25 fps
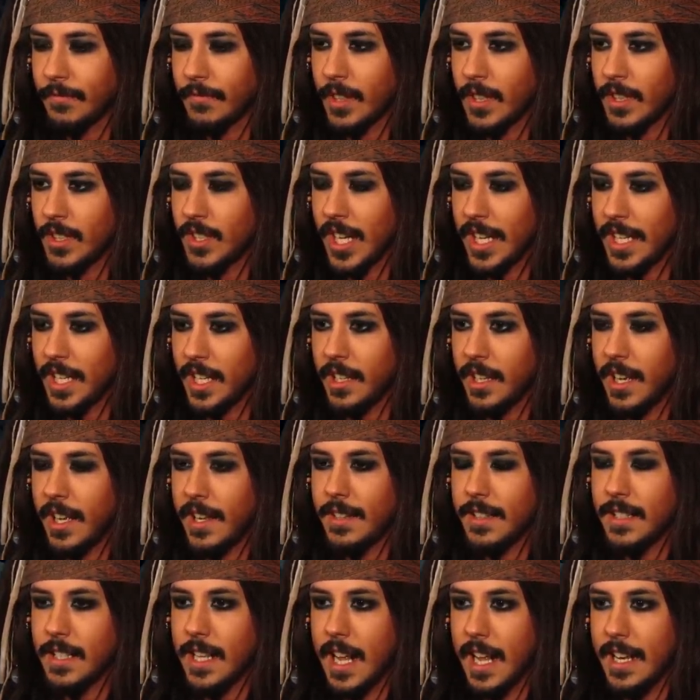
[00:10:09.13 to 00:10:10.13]
Take you there,
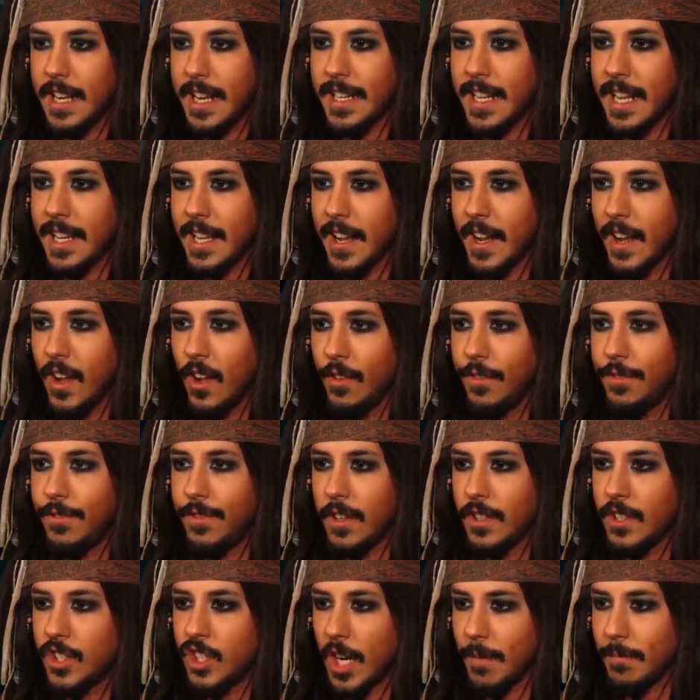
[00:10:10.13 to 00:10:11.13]
and then get your health,
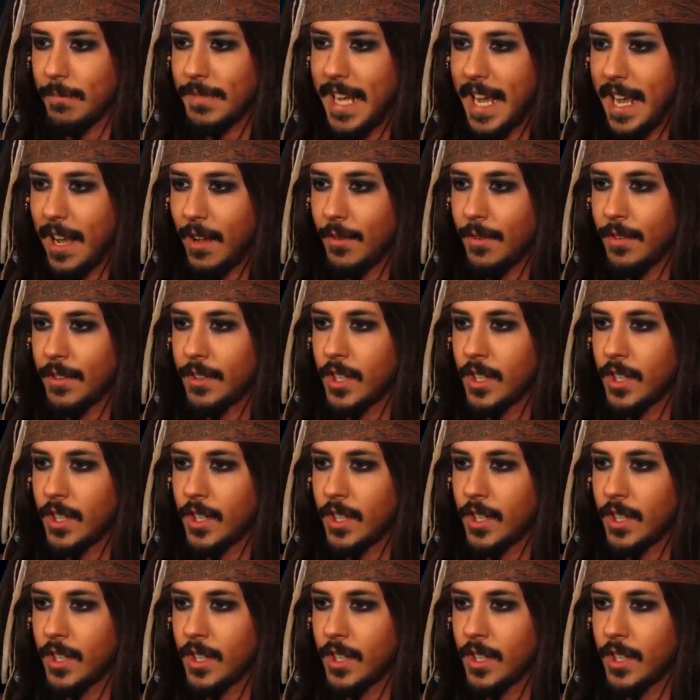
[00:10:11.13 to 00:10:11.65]
jump down,